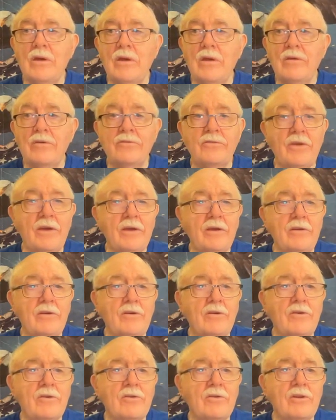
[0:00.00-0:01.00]
The second
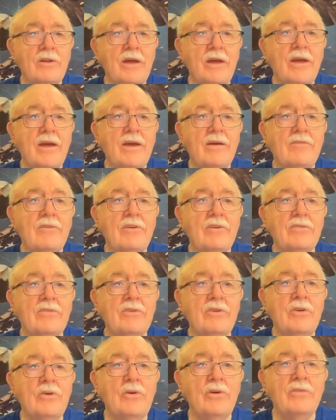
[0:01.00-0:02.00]
article I have is
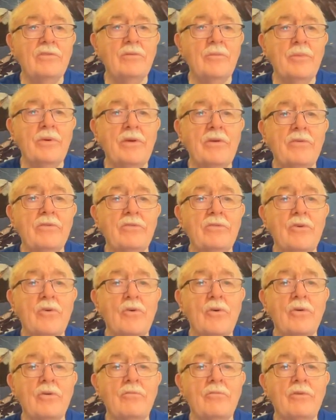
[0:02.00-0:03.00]
the U.S. Appeals
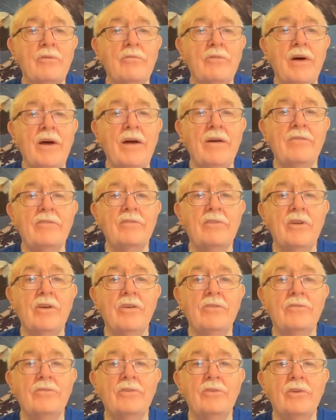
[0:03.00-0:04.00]
Court revives
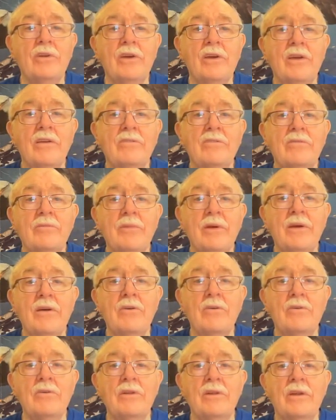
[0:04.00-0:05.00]
lawsuit against
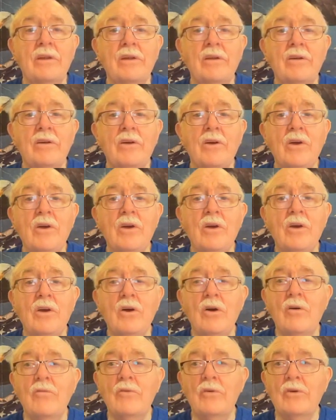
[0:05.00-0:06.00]
Mayo Clinic
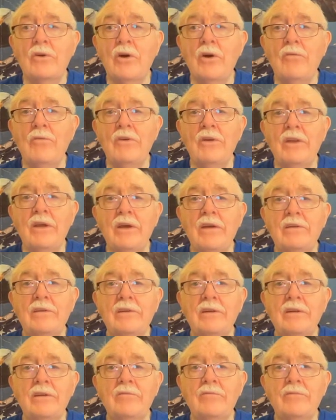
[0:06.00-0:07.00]
over
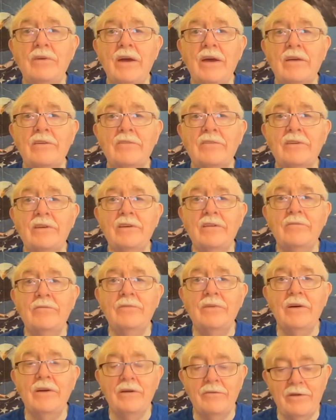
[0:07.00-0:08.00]
COVID-19 vaccine
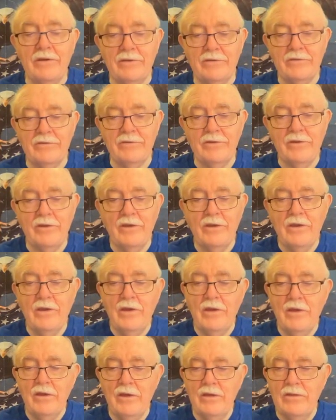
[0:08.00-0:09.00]
firings.
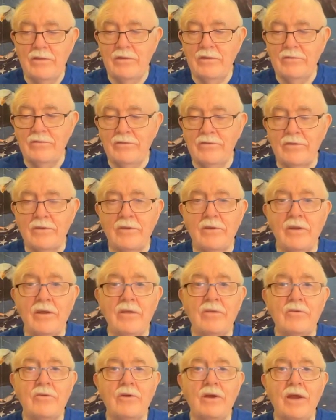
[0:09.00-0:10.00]
This is another